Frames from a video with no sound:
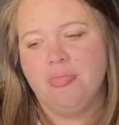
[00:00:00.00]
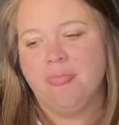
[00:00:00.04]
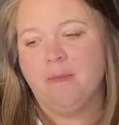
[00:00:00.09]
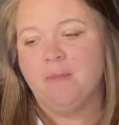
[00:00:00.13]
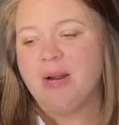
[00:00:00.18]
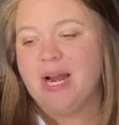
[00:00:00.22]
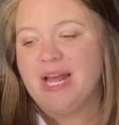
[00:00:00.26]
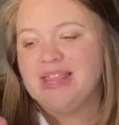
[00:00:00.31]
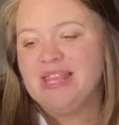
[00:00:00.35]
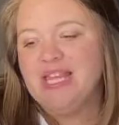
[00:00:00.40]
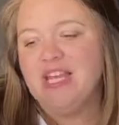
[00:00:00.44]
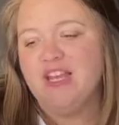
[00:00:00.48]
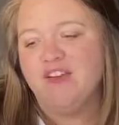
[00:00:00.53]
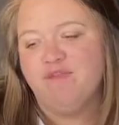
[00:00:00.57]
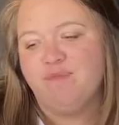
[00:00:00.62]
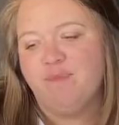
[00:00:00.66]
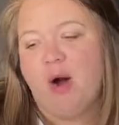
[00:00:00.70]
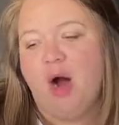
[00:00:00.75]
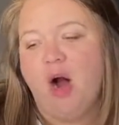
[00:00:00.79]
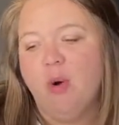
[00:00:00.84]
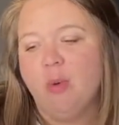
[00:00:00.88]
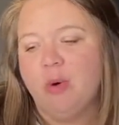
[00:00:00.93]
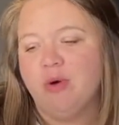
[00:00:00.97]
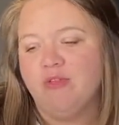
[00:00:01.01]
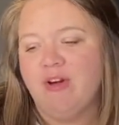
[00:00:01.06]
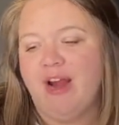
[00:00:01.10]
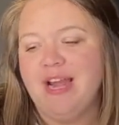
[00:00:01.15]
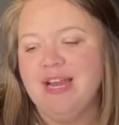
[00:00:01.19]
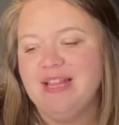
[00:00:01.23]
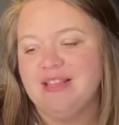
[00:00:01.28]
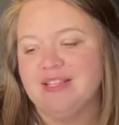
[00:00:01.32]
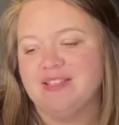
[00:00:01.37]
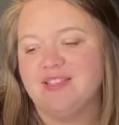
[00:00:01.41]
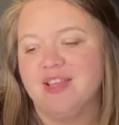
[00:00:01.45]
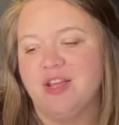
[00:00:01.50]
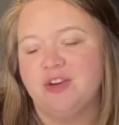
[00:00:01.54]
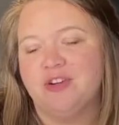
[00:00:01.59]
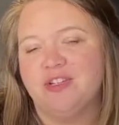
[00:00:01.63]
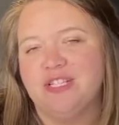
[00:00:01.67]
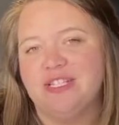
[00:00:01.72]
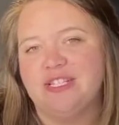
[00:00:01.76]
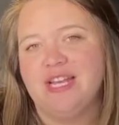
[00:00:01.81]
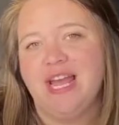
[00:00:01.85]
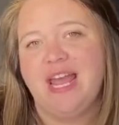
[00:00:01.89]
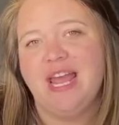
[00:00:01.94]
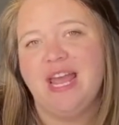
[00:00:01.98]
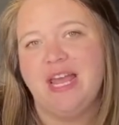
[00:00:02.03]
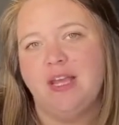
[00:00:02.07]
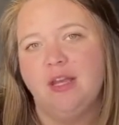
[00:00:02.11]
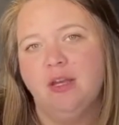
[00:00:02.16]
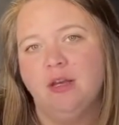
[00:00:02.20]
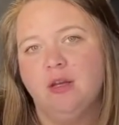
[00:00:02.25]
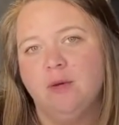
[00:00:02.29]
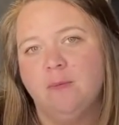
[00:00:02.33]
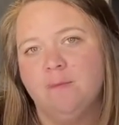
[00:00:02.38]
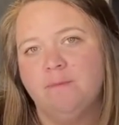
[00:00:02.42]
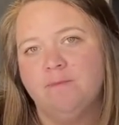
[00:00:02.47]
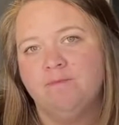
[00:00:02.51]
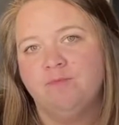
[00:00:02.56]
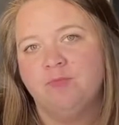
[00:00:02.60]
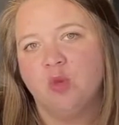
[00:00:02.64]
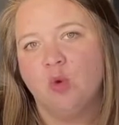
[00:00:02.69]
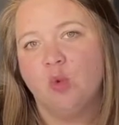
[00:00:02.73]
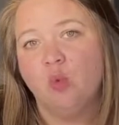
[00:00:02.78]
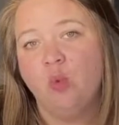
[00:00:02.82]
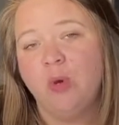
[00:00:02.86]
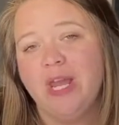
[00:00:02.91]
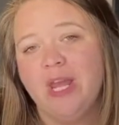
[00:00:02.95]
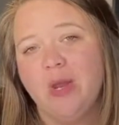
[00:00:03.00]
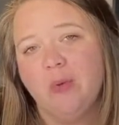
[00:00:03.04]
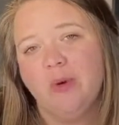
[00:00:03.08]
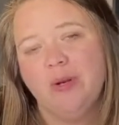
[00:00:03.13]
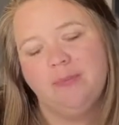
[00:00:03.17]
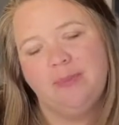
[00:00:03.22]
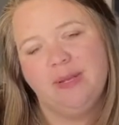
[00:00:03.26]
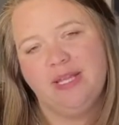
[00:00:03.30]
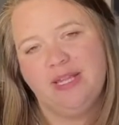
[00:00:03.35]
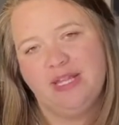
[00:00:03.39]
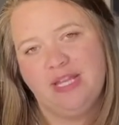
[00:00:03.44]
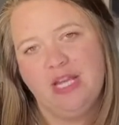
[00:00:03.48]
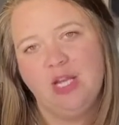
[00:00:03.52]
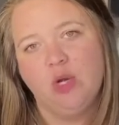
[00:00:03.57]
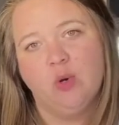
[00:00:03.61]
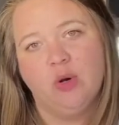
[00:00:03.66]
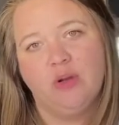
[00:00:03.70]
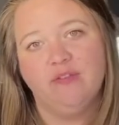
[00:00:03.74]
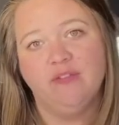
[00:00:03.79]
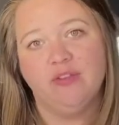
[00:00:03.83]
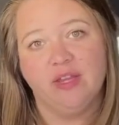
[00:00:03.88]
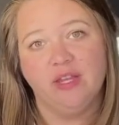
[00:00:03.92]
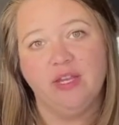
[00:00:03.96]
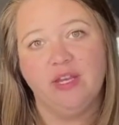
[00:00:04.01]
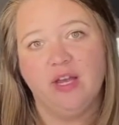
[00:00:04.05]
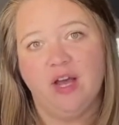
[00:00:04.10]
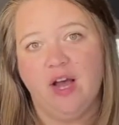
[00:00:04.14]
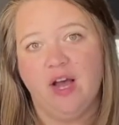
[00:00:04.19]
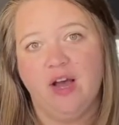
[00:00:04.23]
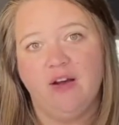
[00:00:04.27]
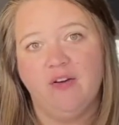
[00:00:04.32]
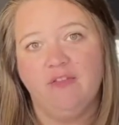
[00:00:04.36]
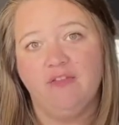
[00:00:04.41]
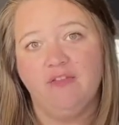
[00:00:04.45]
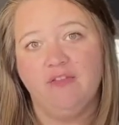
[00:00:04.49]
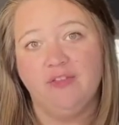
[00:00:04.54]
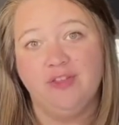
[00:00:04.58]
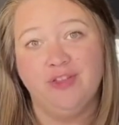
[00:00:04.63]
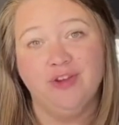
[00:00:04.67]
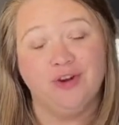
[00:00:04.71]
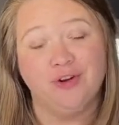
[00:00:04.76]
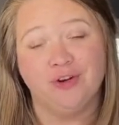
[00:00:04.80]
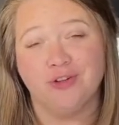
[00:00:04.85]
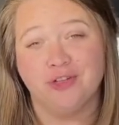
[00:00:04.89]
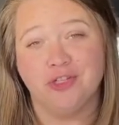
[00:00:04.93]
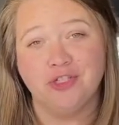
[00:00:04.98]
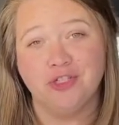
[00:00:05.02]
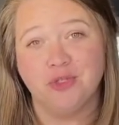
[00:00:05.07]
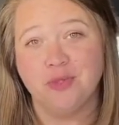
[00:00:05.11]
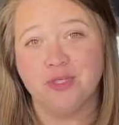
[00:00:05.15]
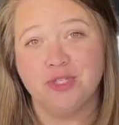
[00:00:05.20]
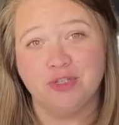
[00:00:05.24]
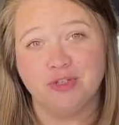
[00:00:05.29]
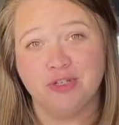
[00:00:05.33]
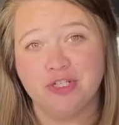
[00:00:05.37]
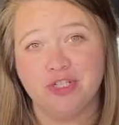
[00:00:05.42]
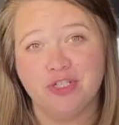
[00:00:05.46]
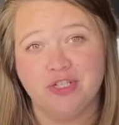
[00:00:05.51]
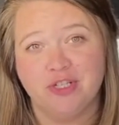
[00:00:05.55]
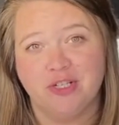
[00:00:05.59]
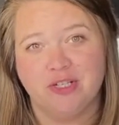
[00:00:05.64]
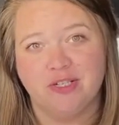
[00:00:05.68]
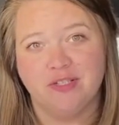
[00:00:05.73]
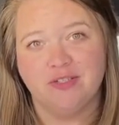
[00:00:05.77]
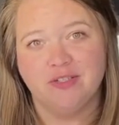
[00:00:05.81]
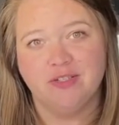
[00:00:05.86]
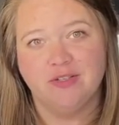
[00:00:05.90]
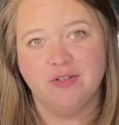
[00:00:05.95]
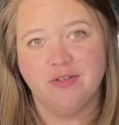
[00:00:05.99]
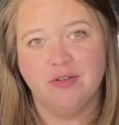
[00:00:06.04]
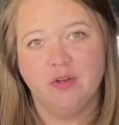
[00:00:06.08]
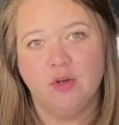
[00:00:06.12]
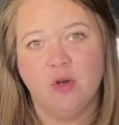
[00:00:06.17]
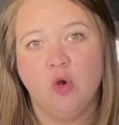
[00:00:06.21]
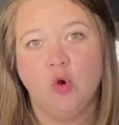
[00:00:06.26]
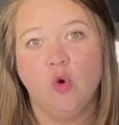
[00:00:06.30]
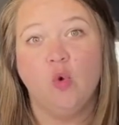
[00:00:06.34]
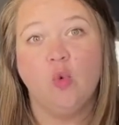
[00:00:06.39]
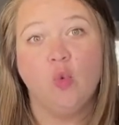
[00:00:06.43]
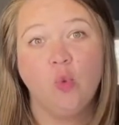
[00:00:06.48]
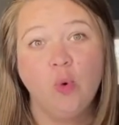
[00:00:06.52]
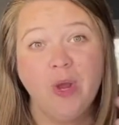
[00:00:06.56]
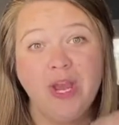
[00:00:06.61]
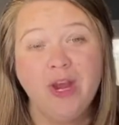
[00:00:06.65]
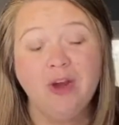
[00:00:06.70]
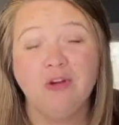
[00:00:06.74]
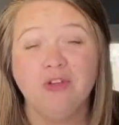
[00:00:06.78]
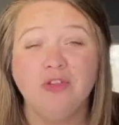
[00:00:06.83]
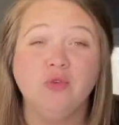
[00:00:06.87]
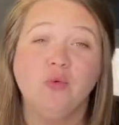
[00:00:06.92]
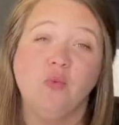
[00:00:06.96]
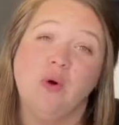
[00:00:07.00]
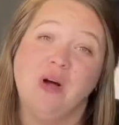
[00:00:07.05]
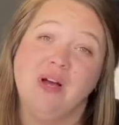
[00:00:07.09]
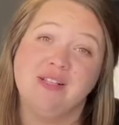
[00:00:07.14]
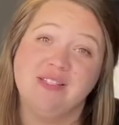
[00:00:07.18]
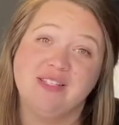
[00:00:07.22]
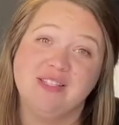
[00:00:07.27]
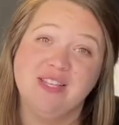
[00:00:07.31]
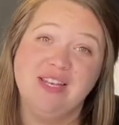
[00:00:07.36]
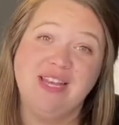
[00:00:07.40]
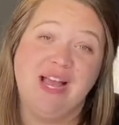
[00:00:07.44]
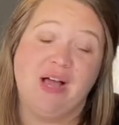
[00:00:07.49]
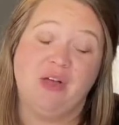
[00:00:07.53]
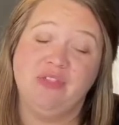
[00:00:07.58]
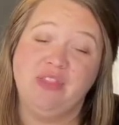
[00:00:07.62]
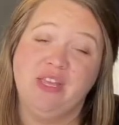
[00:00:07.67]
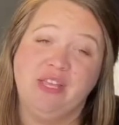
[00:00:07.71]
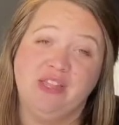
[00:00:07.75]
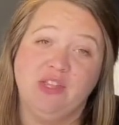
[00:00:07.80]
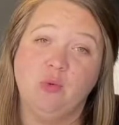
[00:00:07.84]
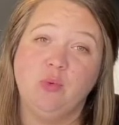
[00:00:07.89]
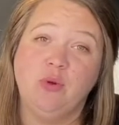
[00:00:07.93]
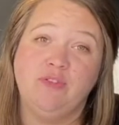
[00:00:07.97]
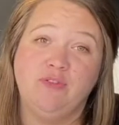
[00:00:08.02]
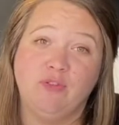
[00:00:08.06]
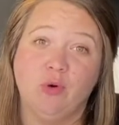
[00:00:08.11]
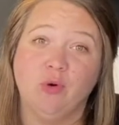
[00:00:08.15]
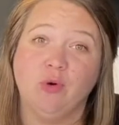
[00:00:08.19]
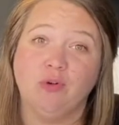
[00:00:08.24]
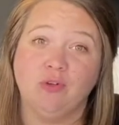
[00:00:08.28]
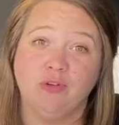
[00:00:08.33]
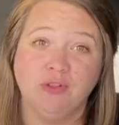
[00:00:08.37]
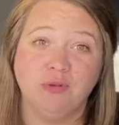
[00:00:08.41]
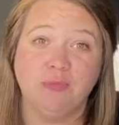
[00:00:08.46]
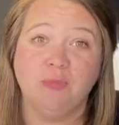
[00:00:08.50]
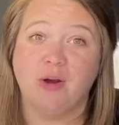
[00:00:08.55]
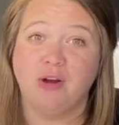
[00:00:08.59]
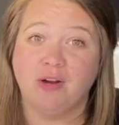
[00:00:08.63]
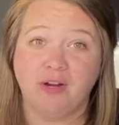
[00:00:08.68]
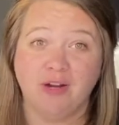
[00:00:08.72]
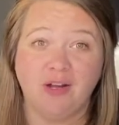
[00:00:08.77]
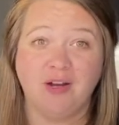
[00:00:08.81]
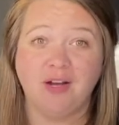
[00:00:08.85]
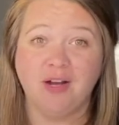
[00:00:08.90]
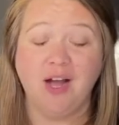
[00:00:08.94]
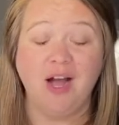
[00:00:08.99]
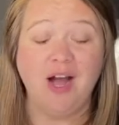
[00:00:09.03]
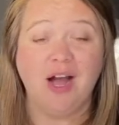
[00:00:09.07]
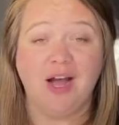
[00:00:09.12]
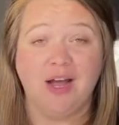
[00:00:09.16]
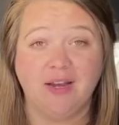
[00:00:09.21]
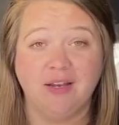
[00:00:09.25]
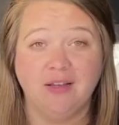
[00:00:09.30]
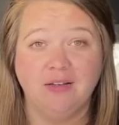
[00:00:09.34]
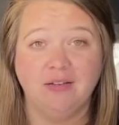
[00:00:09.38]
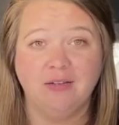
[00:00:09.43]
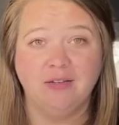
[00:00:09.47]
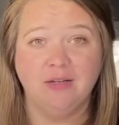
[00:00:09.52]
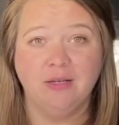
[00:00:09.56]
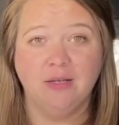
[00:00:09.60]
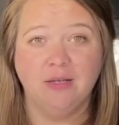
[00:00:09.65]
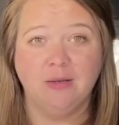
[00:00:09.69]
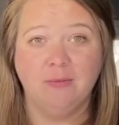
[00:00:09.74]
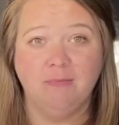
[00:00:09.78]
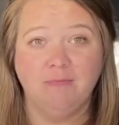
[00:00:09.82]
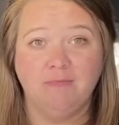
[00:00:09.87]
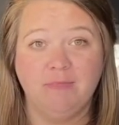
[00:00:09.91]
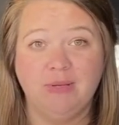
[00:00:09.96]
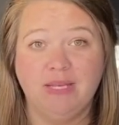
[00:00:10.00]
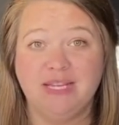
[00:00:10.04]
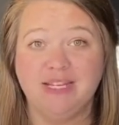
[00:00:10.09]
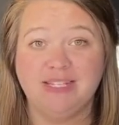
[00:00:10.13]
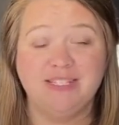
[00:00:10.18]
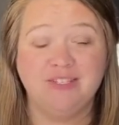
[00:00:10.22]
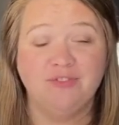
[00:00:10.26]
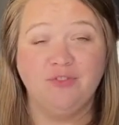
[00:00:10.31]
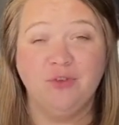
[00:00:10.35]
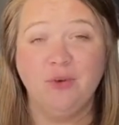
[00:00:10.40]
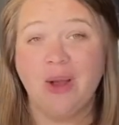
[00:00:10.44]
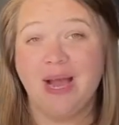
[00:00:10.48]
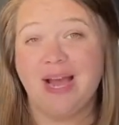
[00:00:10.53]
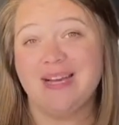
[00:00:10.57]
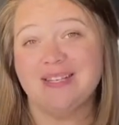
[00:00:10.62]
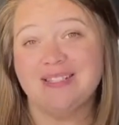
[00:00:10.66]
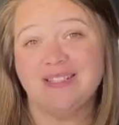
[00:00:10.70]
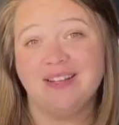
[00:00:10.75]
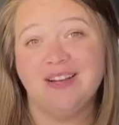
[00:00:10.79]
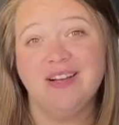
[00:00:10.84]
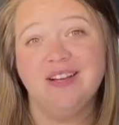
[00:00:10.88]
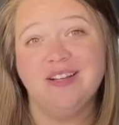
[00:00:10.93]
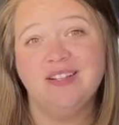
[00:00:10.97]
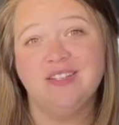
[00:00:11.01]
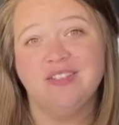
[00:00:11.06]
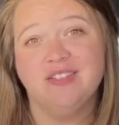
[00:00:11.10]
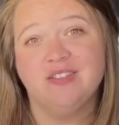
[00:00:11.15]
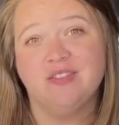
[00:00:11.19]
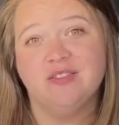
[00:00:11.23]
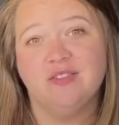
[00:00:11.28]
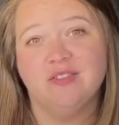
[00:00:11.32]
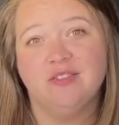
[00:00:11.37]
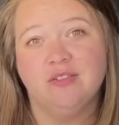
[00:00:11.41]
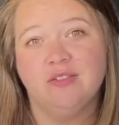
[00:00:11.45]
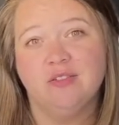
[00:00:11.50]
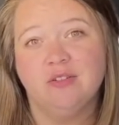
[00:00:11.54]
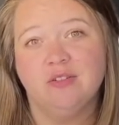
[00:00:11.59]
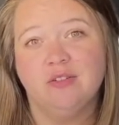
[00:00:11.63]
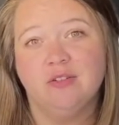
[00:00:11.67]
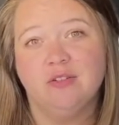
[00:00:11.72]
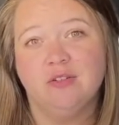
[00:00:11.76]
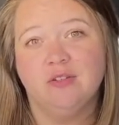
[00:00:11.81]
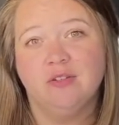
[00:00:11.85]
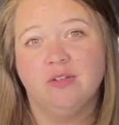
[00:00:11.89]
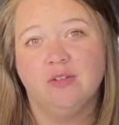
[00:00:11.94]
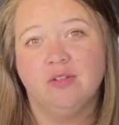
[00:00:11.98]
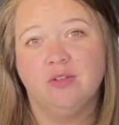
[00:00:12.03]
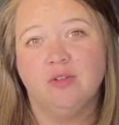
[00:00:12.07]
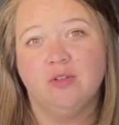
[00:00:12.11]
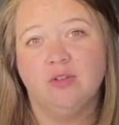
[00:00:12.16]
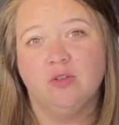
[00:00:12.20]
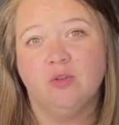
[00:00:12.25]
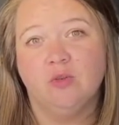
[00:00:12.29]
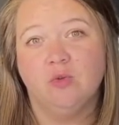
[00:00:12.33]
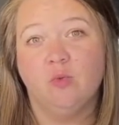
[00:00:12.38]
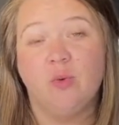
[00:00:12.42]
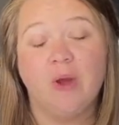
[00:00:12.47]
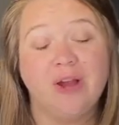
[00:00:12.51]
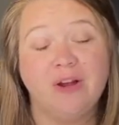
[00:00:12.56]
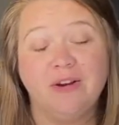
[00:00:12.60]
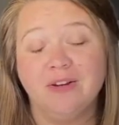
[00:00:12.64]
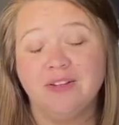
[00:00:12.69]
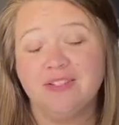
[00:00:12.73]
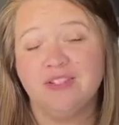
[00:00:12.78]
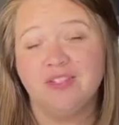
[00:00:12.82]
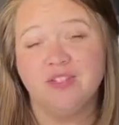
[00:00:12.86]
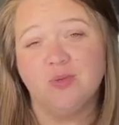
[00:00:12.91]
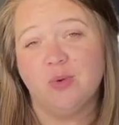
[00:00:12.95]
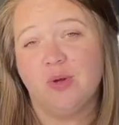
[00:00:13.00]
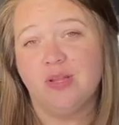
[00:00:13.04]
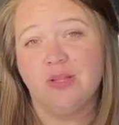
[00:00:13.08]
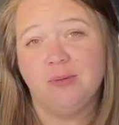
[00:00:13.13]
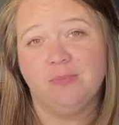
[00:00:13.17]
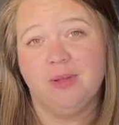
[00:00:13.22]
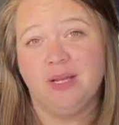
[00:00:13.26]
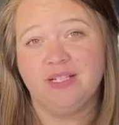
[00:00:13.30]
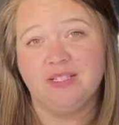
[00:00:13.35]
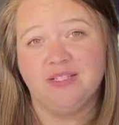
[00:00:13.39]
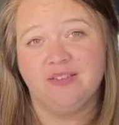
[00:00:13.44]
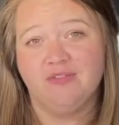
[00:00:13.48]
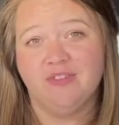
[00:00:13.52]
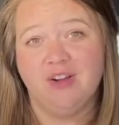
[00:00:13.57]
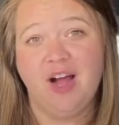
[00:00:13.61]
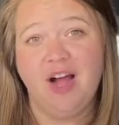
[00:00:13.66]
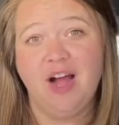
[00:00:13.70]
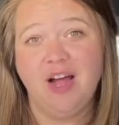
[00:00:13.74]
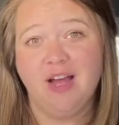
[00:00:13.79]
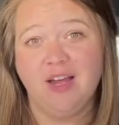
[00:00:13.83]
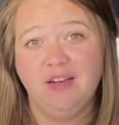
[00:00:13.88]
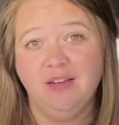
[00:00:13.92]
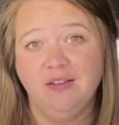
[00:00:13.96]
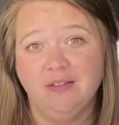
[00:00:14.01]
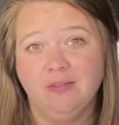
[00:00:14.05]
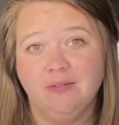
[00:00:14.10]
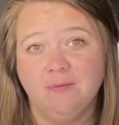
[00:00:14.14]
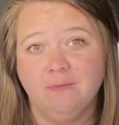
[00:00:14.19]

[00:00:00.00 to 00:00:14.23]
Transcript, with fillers: But I think if Paul were writing this letter today, we would be the equivalent of the early Jewish Christians. We're the ones that now think that we've cornered the market on God. Because if you ask us, where is the dwelling place of God?